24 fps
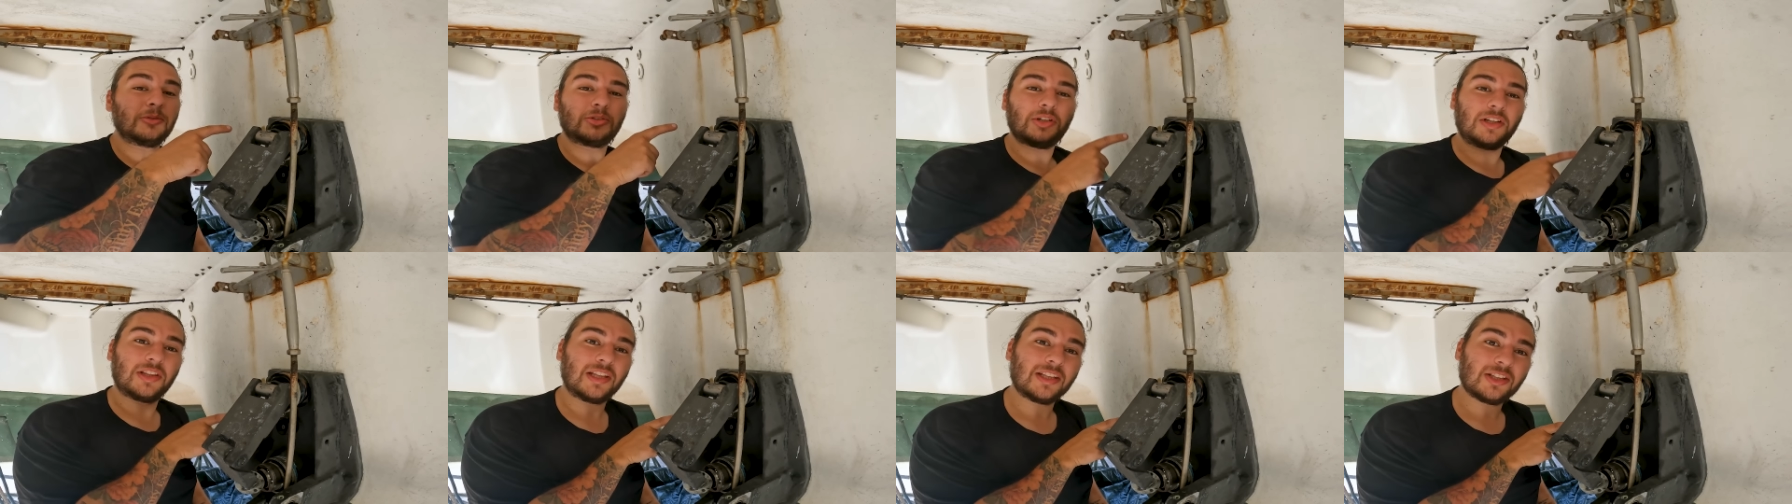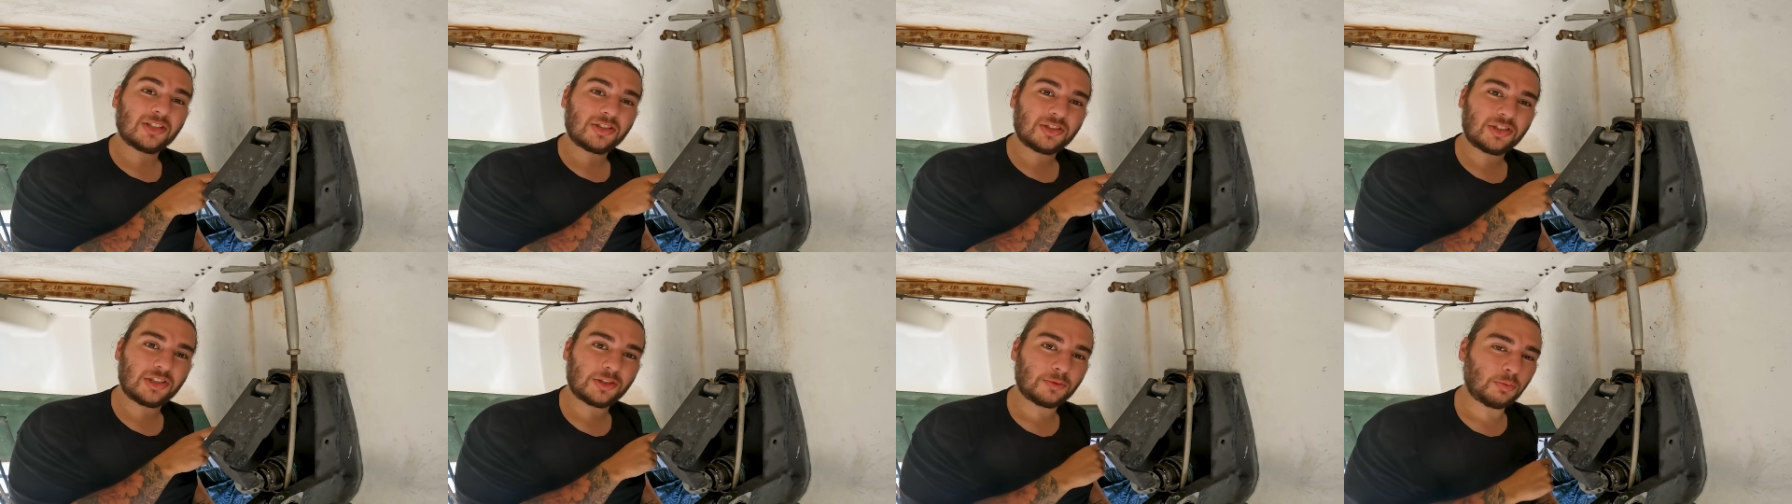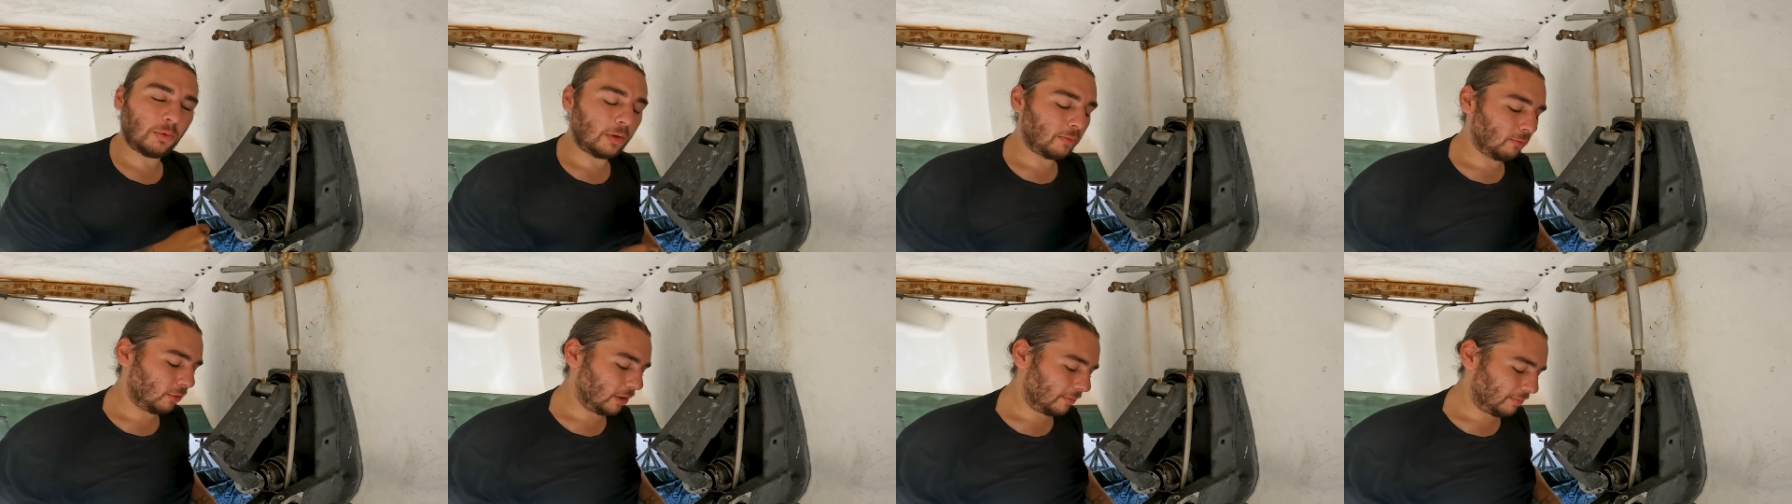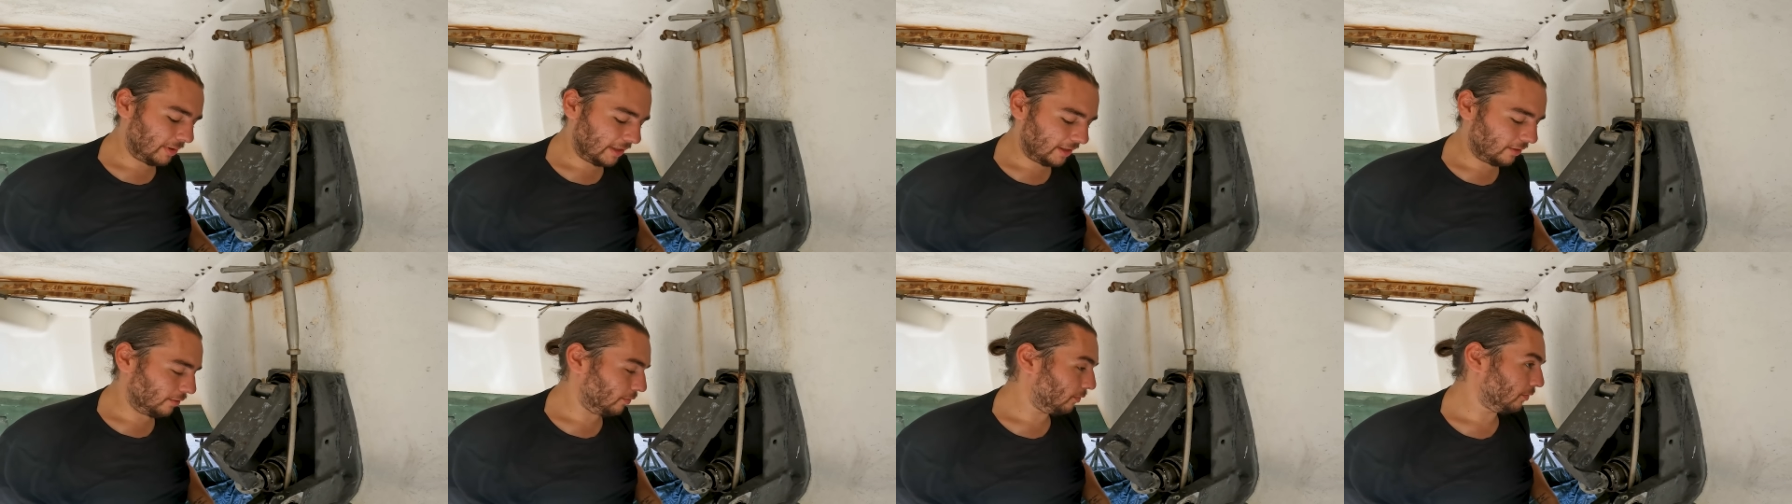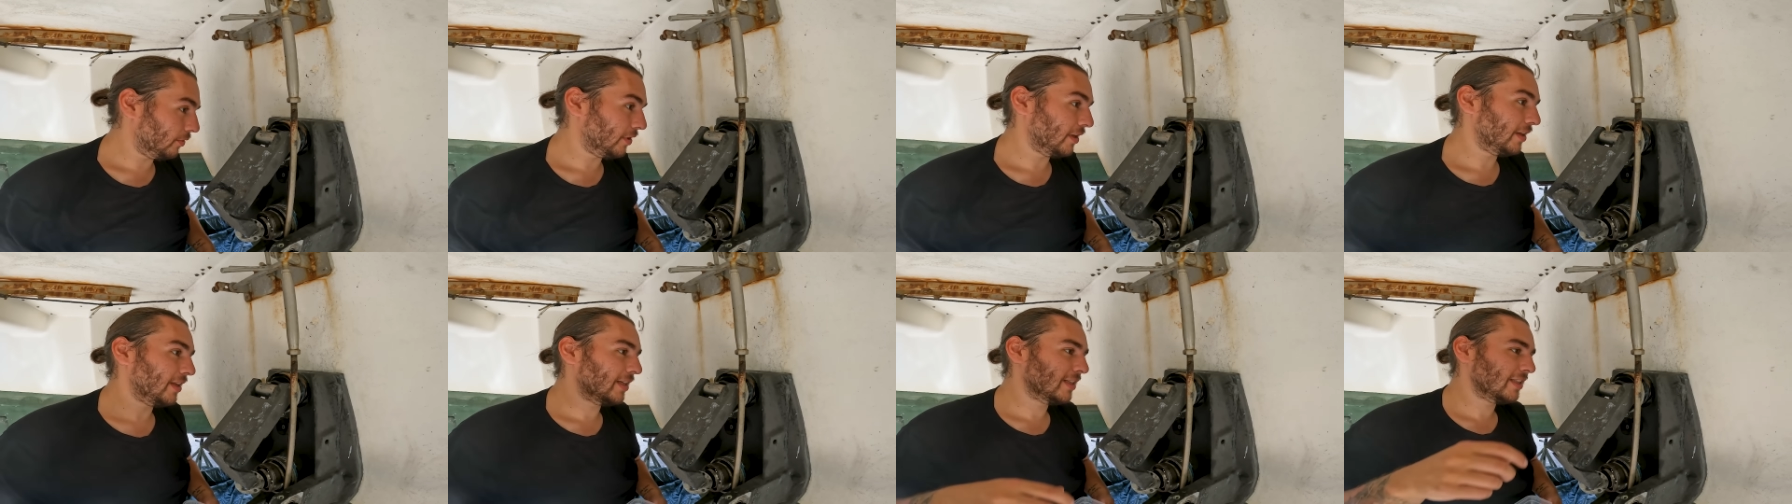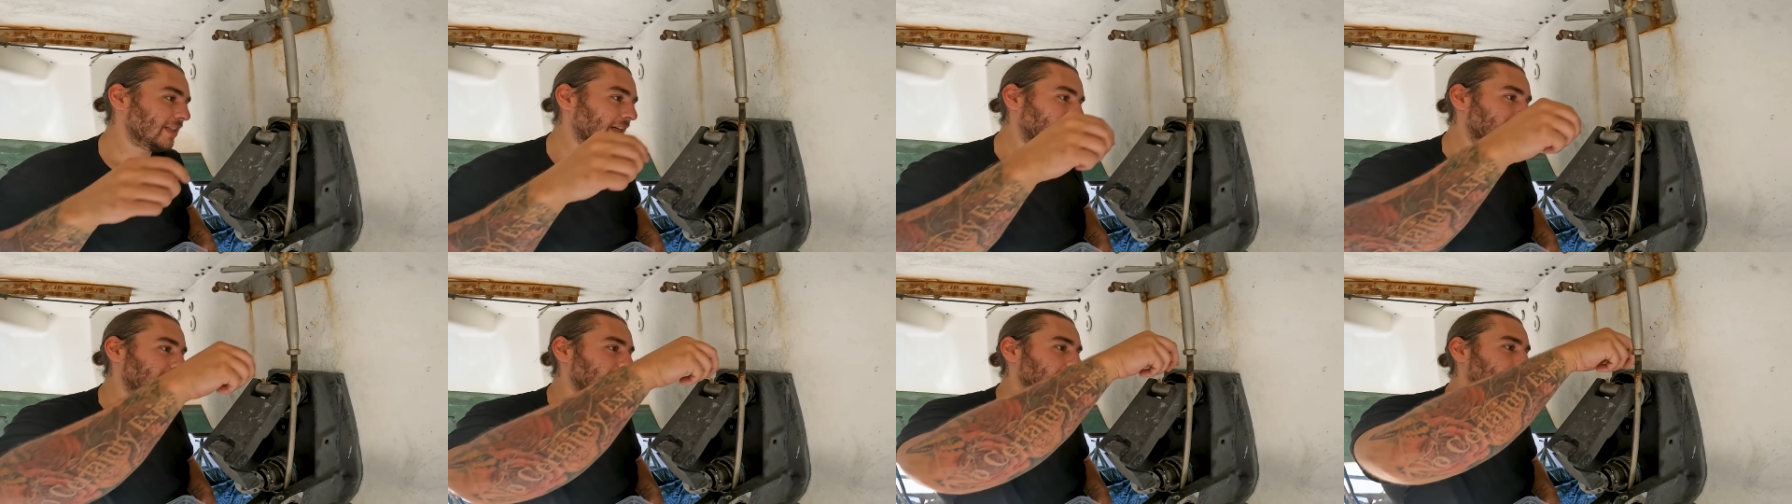So I think there's just one more pin holding
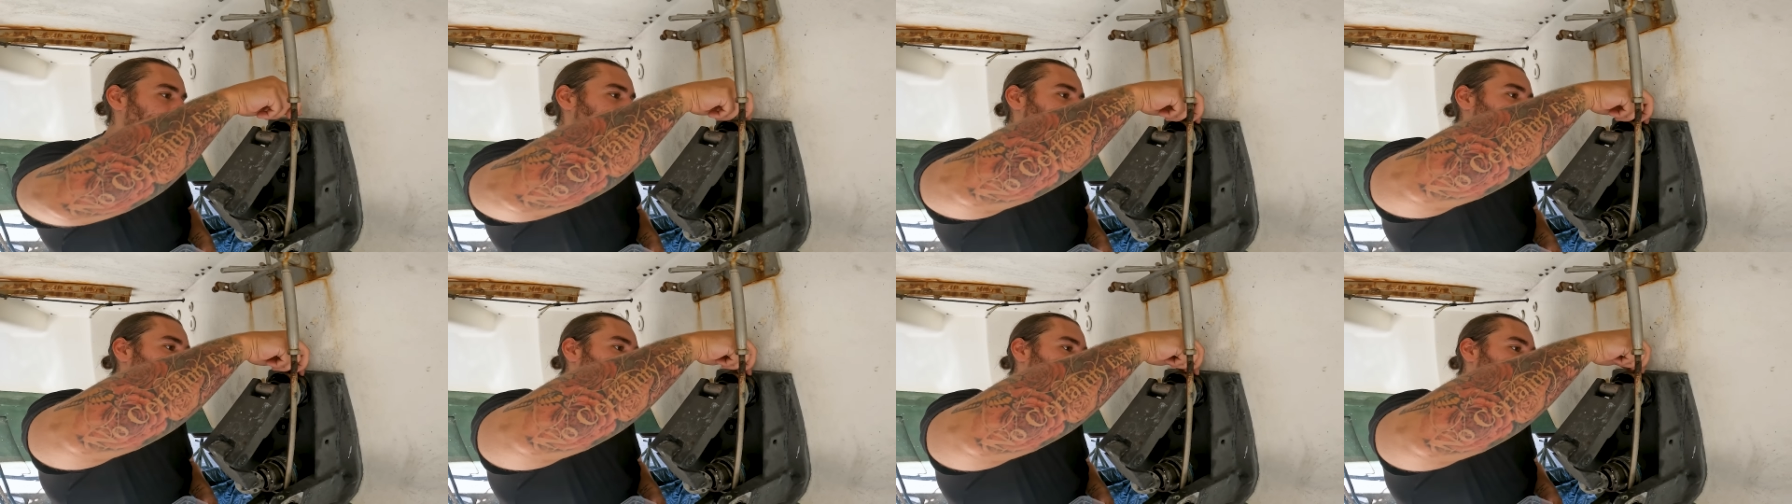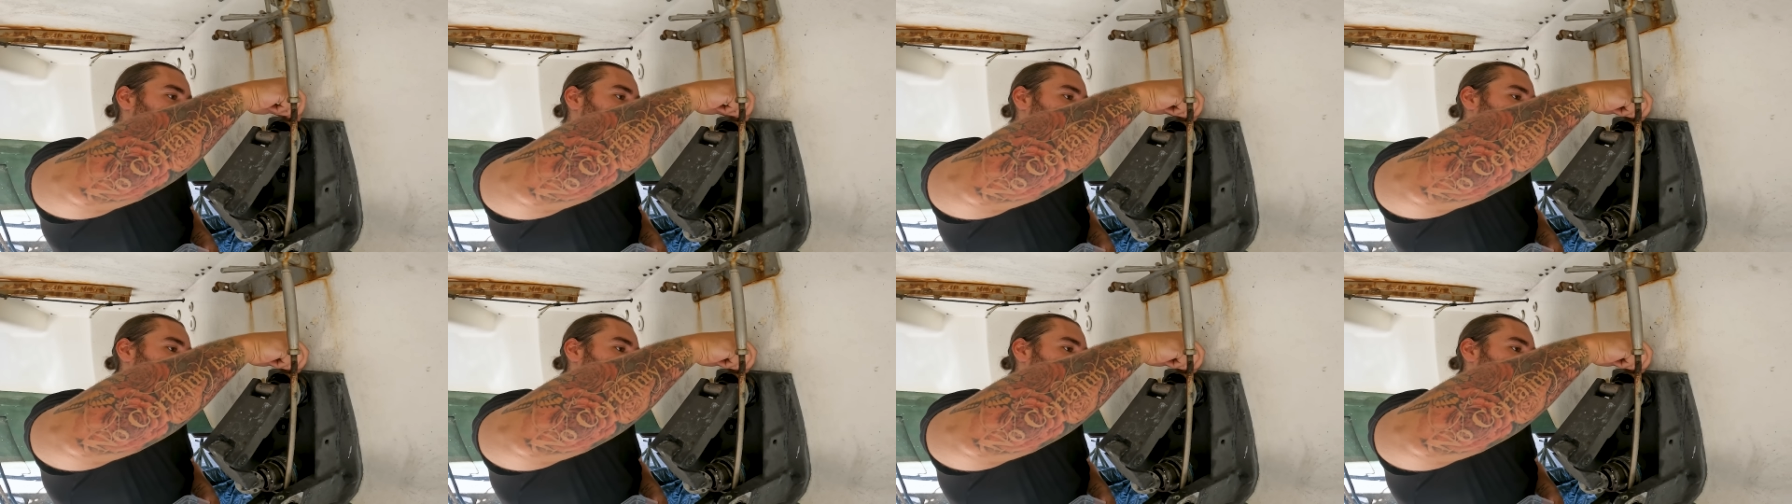this guy in.